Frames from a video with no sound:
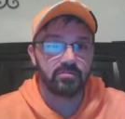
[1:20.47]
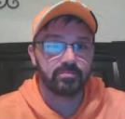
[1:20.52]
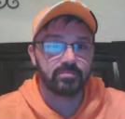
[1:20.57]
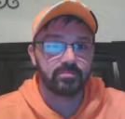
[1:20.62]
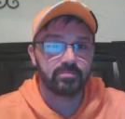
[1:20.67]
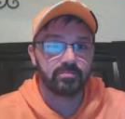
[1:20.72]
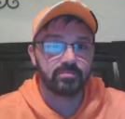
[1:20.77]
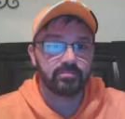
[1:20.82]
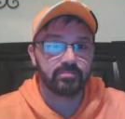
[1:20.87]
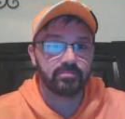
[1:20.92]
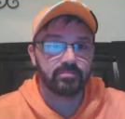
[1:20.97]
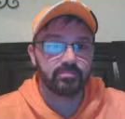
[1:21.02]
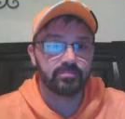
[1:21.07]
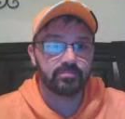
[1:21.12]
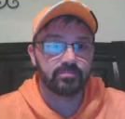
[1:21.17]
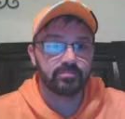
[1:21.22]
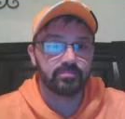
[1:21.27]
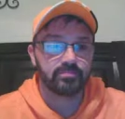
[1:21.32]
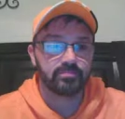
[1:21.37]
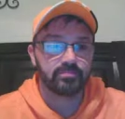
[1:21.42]

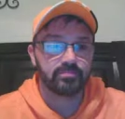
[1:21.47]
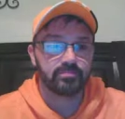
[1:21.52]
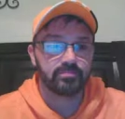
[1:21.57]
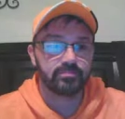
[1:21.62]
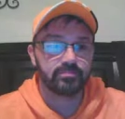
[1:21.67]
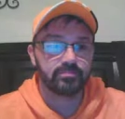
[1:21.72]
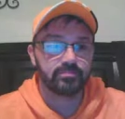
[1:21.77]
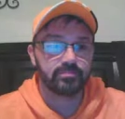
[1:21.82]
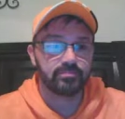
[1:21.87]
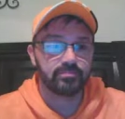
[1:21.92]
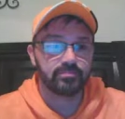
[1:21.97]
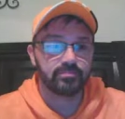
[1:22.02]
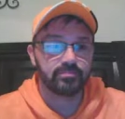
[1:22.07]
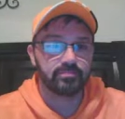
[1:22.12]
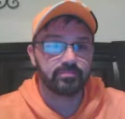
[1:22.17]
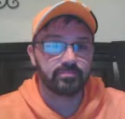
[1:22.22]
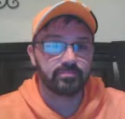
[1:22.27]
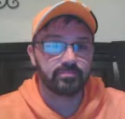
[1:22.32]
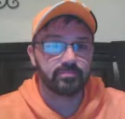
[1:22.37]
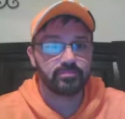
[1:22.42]

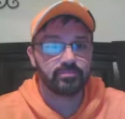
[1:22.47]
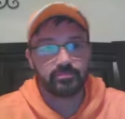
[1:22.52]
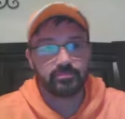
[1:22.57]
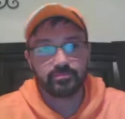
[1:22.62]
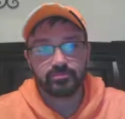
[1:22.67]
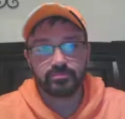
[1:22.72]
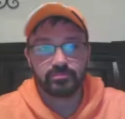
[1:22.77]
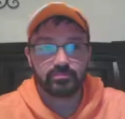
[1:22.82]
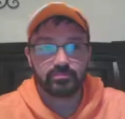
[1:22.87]
(no one is talking)